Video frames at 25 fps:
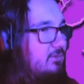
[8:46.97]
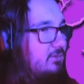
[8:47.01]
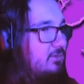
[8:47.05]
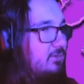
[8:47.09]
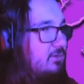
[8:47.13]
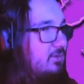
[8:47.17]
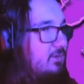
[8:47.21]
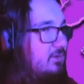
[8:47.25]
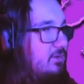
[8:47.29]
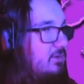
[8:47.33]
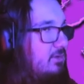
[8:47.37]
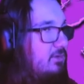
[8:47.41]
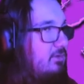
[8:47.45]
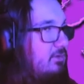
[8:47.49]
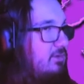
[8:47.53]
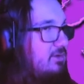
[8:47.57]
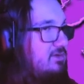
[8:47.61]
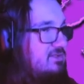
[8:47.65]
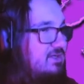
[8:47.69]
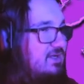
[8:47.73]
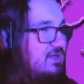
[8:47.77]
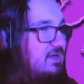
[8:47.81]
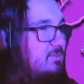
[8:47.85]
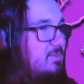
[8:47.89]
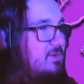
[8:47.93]
I
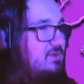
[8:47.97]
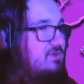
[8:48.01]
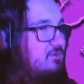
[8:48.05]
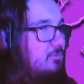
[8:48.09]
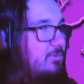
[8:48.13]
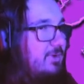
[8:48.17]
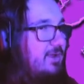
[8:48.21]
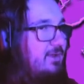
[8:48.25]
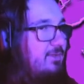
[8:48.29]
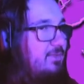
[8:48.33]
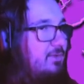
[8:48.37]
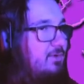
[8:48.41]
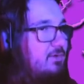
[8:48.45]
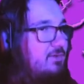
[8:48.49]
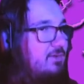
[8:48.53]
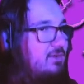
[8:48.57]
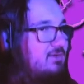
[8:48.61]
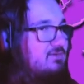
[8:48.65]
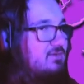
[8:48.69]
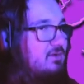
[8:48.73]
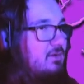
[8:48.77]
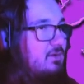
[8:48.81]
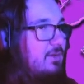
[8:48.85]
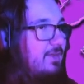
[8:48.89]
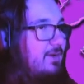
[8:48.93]
just gotta beat the Wiggler,
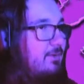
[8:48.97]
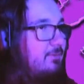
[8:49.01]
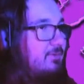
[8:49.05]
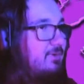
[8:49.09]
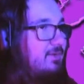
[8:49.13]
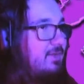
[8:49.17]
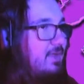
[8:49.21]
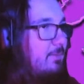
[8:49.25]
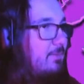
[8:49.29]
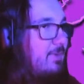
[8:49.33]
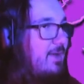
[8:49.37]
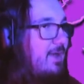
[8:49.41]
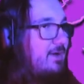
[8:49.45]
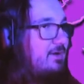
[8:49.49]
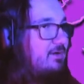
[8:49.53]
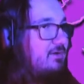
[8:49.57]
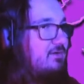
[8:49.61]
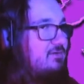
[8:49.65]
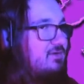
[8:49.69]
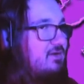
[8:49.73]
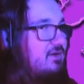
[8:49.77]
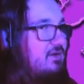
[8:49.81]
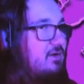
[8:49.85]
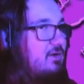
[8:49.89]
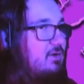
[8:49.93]
that's all that really
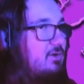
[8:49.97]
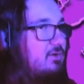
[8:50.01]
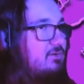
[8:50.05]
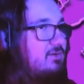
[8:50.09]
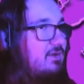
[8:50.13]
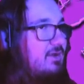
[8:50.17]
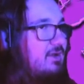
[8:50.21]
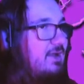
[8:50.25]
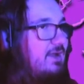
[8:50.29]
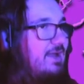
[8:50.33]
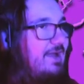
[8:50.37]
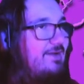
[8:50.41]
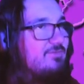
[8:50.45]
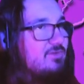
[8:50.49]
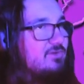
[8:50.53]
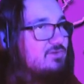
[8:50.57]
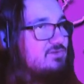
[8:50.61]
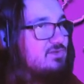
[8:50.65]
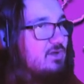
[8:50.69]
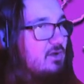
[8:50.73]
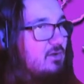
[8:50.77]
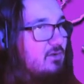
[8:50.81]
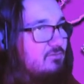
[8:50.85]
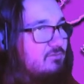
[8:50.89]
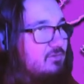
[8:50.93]
matters here. Good thing I have the
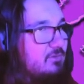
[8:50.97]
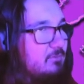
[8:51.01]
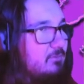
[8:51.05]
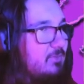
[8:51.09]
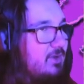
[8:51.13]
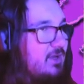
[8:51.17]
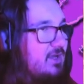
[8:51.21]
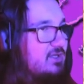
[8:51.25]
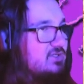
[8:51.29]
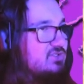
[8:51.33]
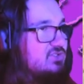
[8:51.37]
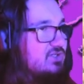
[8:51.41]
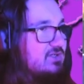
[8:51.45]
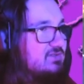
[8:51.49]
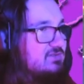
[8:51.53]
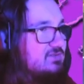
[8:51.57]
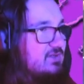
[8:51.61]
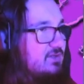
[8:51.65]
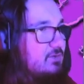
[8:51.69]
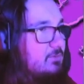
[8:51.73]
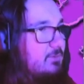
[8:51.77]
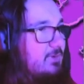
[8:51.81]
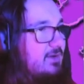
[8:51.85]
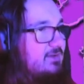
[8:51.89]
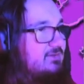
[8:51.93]
Dolphin badge, because
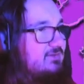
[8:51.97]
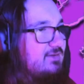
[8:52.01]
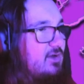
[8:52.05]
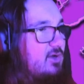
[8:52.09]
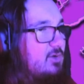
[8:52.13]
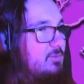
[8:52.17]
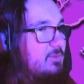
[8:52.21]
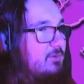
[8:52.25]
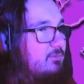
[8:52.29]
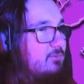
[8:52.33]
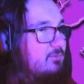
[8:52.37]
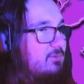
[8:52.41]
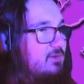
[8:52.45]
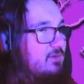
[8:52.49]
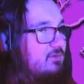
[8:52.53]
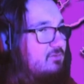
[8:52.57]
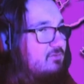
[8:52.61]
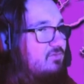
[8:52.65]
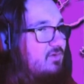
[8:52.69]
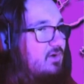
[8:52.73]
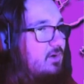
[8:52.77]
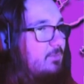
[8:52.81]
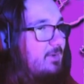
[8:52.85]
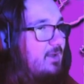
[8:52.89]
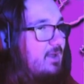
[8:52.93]
otherwise I would be really
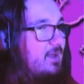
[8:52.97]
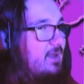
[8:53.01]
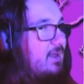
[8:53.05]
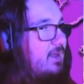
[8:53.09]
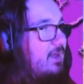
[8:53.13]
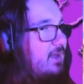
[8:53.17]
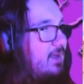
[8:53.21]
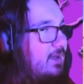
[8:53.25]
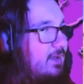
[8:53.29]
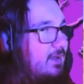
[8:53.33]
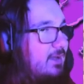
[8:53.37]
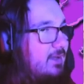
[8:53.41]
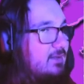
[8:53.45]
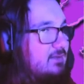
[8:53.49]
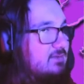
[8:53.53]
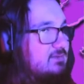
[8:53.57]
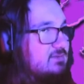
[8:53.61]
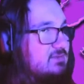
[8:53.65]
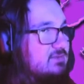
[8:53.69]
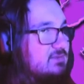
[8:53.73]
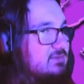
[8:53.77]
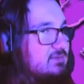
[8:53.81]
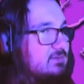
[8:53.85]
far behind.